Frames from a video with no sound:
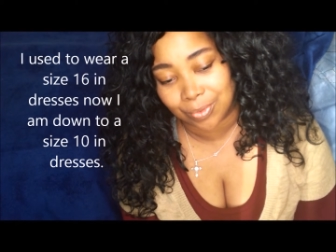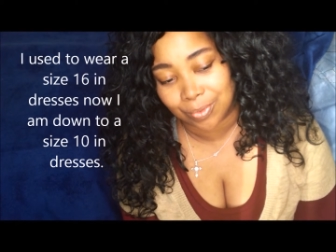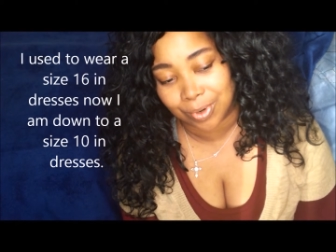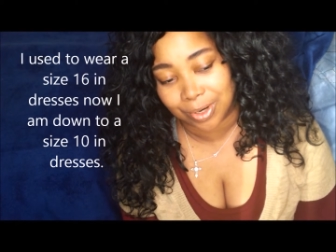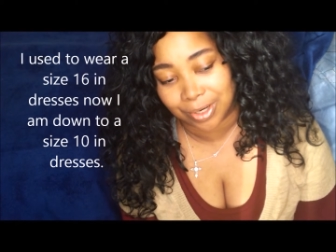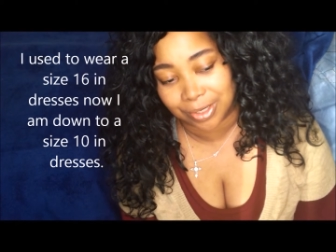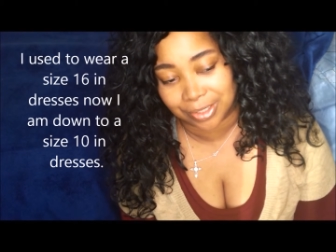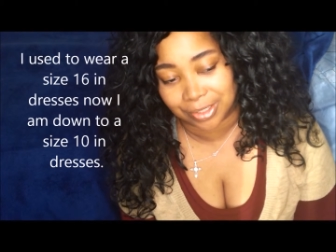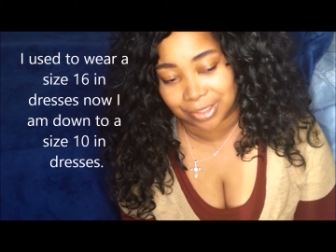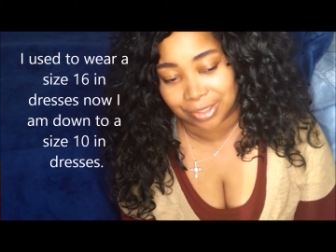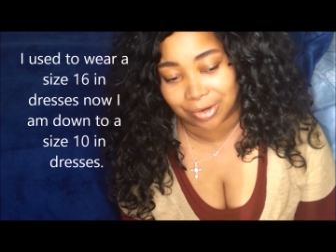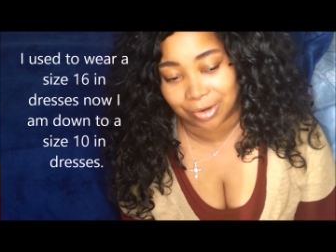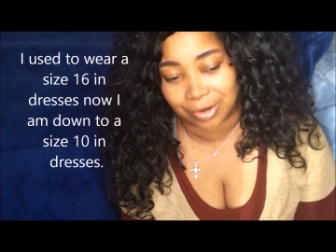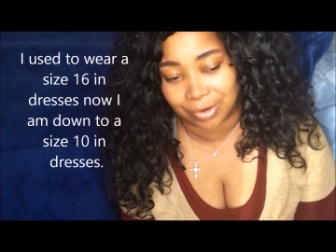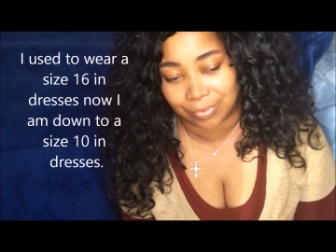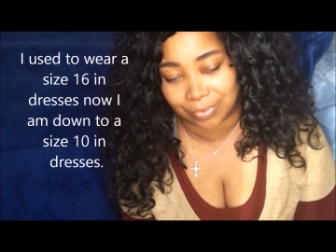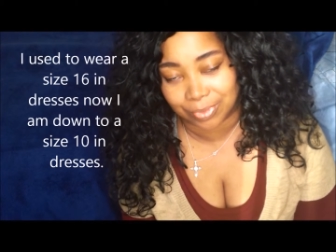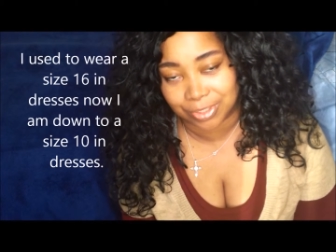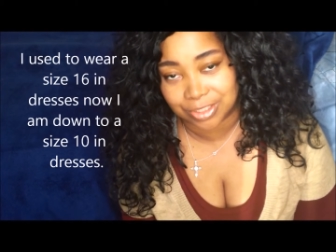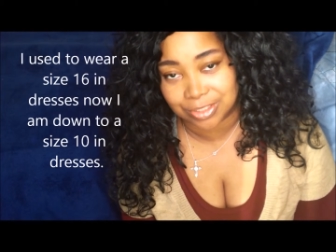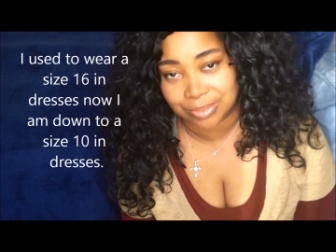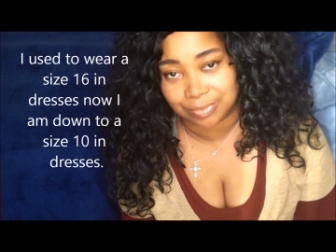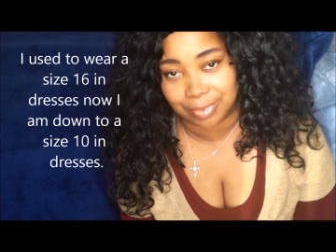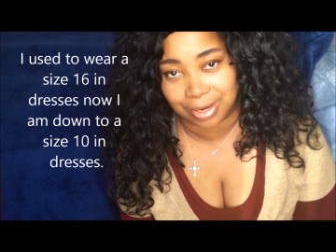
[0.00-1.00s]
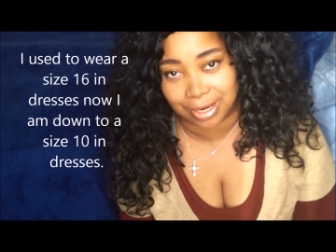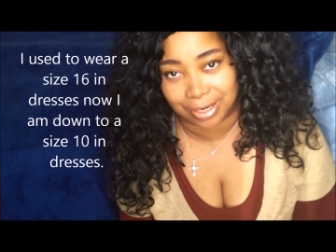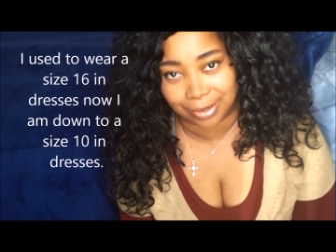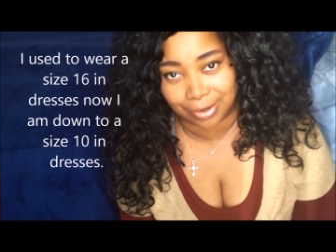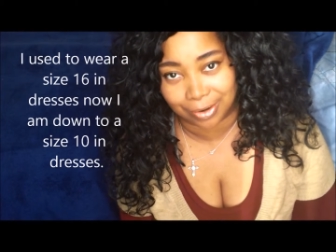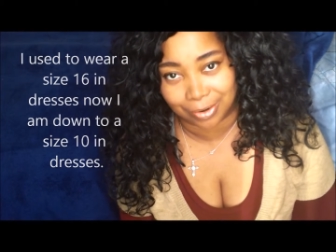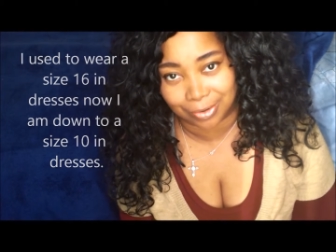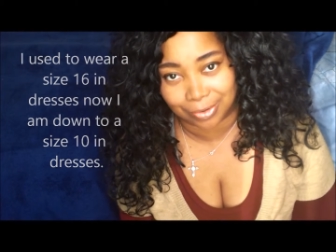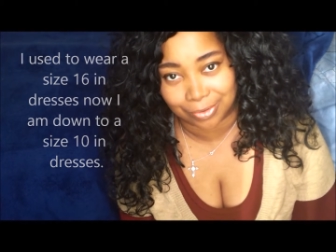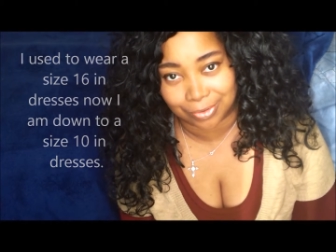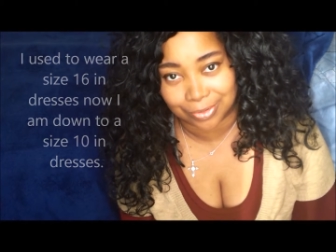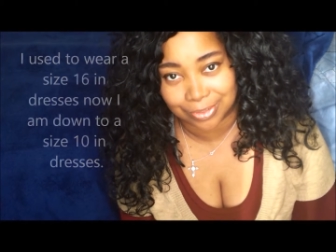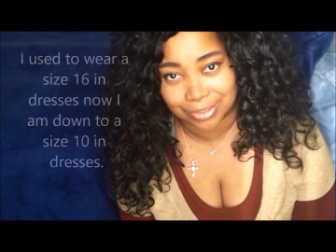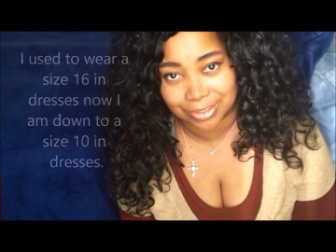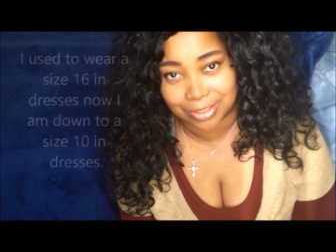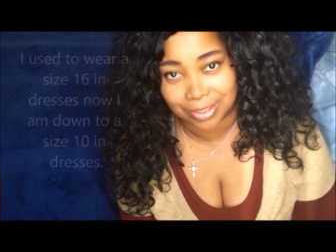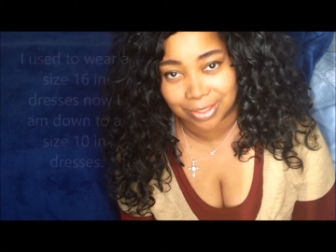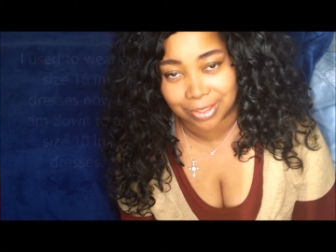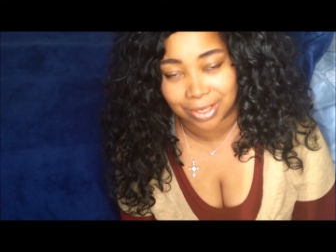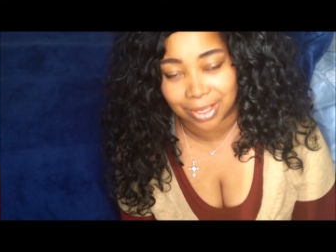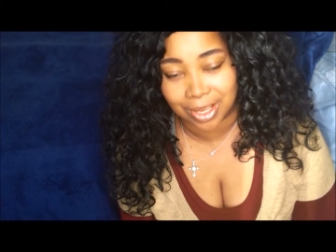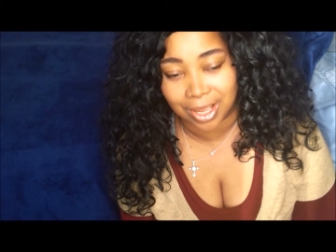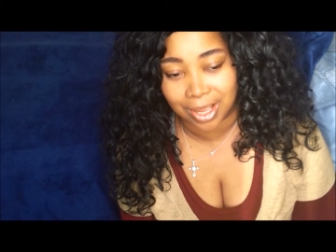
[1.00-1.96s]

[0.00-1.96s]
working on reaching my goals.